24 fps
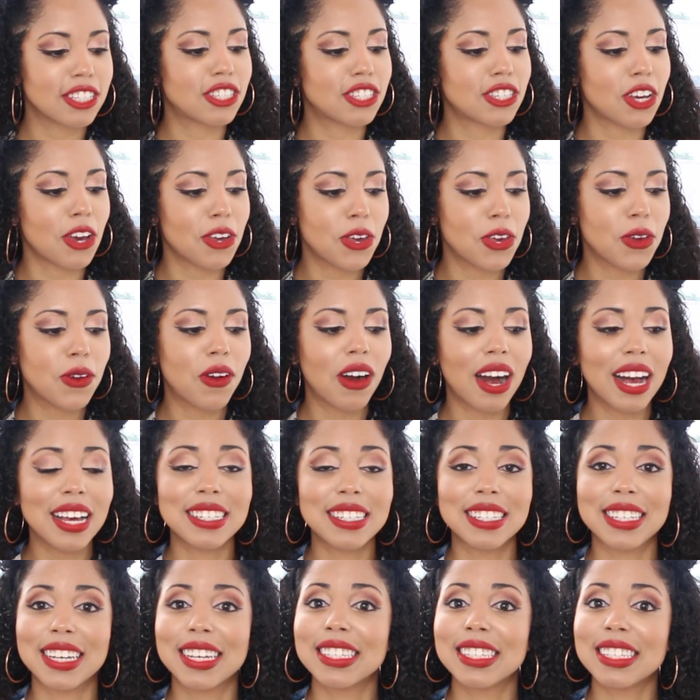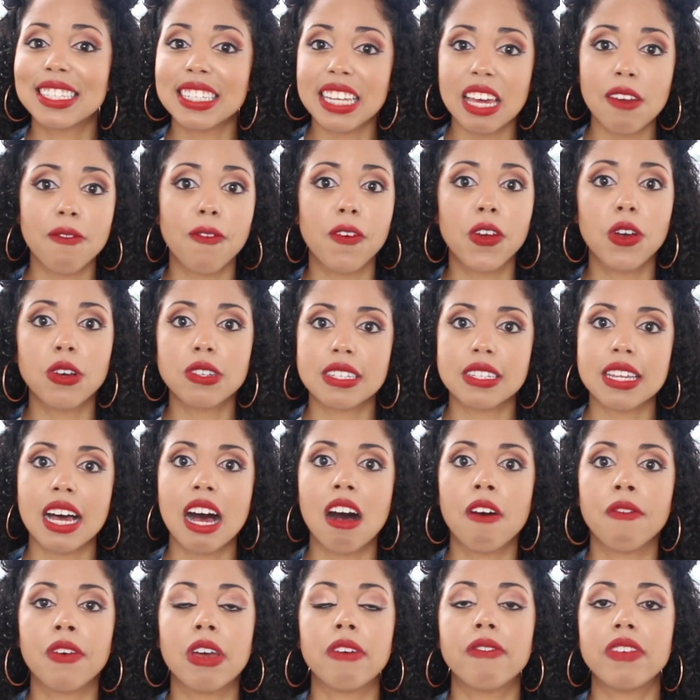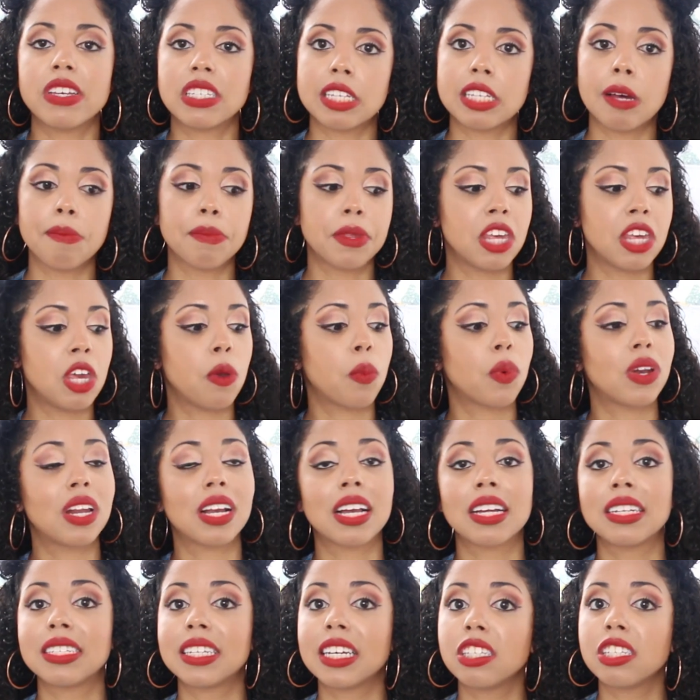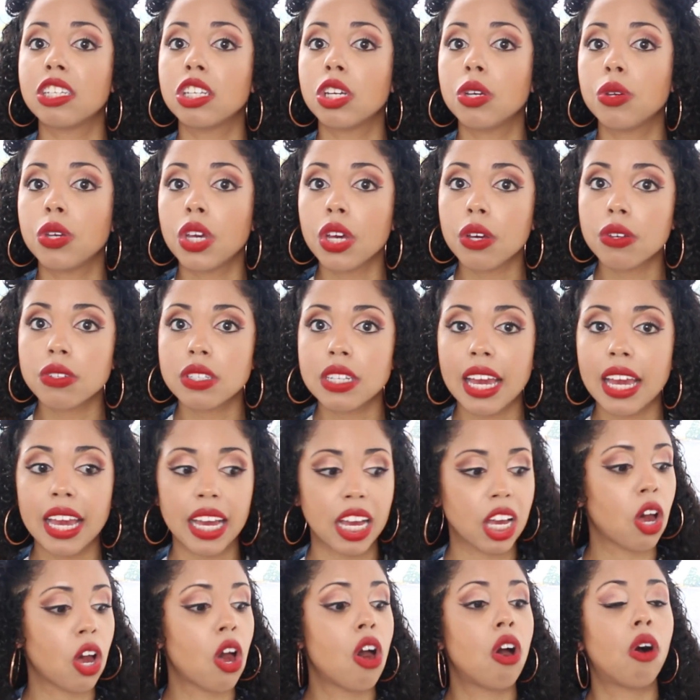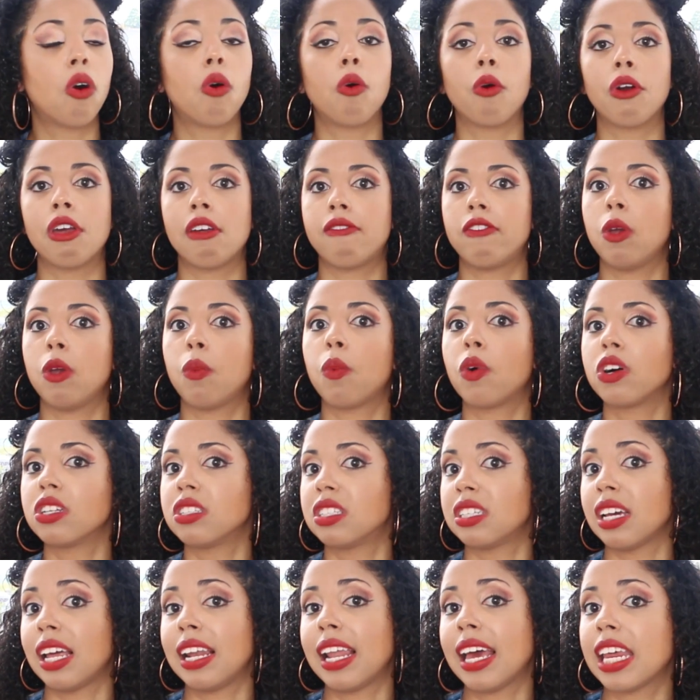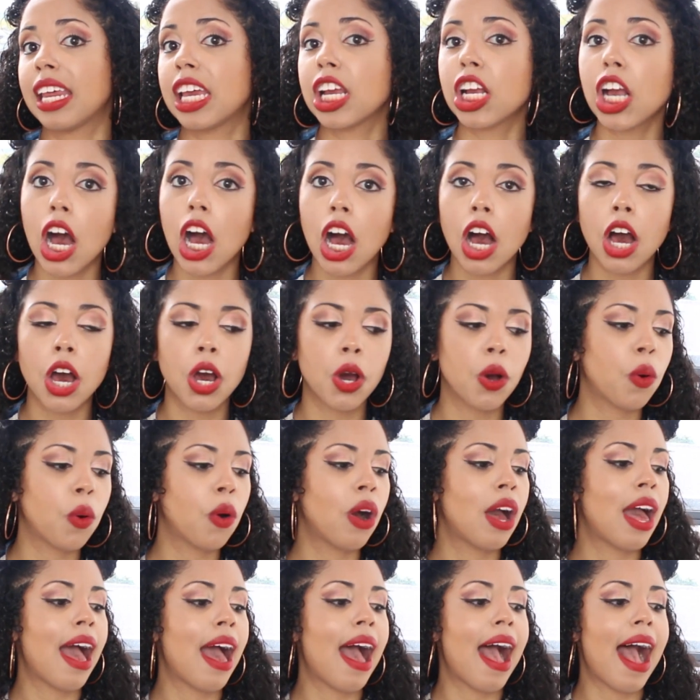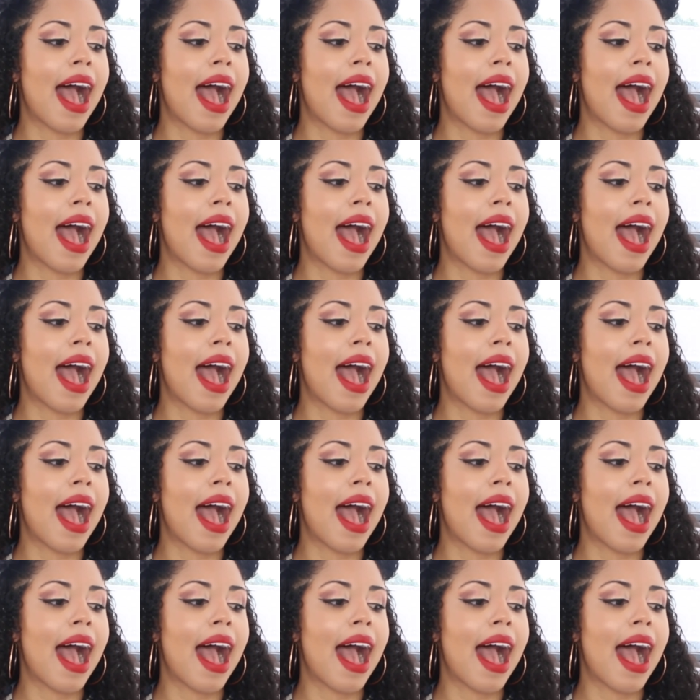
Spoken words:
so you guys can see for yourself if it's something you want to continue using or if you want to let it go.